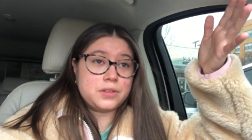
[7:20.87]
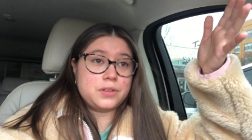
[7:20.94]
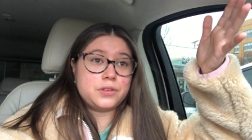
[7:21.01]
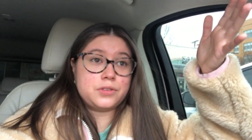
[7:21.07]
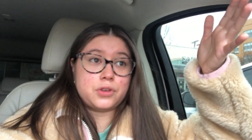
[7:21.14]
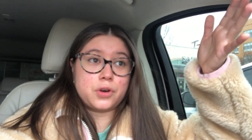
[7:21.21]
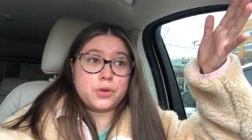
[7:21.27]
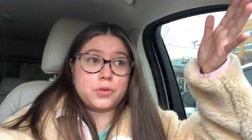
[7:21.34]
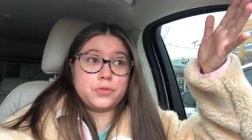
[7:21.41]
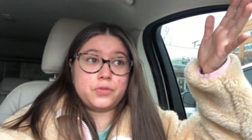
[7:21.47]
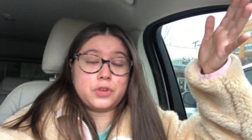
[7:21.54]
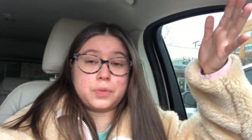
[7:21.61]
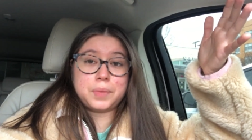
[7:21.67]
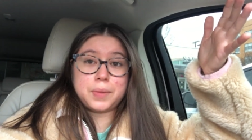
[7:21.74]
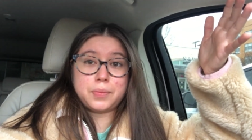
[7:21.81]
And so
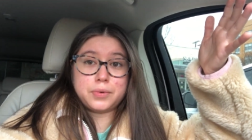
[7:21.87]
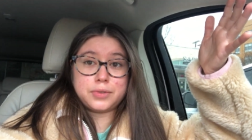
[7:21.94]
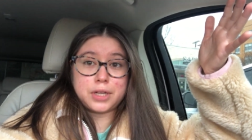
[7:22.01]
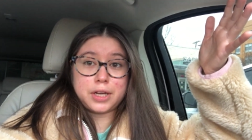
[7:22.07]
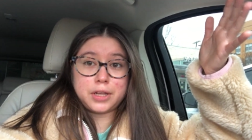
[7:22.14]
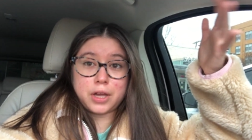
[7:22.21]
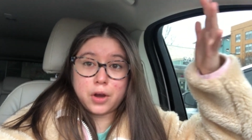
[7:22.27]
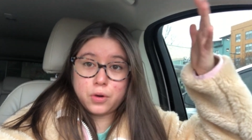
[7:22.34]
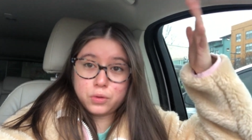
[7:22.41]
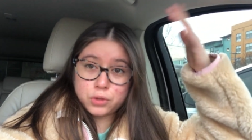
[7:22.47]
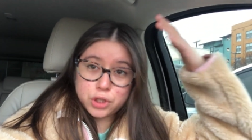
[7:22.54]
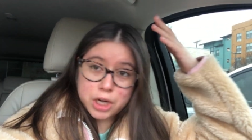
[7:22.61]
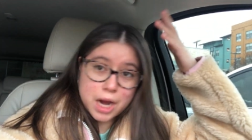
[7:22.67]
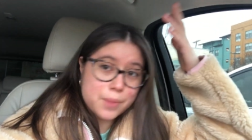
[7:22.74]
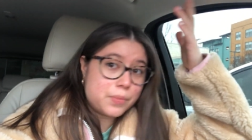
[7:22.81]
for the people saying like, oh,
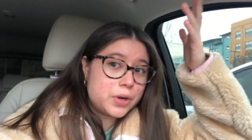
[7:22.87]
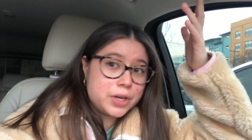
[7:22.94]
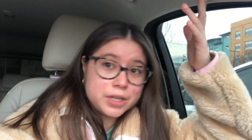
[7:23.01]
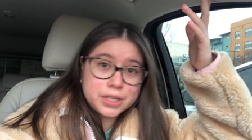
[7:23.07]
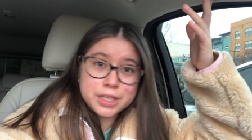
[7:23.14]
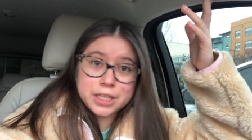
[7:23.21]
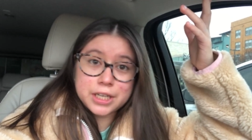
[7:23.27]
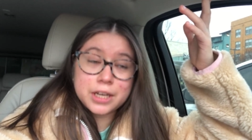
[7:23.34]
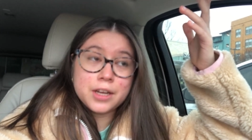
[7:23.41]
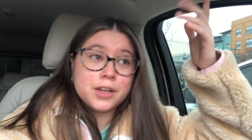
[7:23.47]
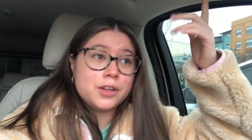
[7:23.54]
she got money.